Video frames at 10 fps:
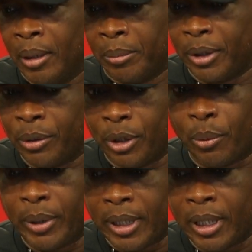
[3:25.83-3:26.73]
But, you know,
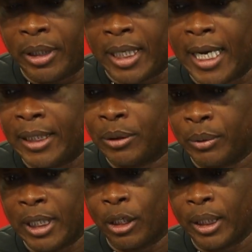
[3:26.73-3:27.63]
we got to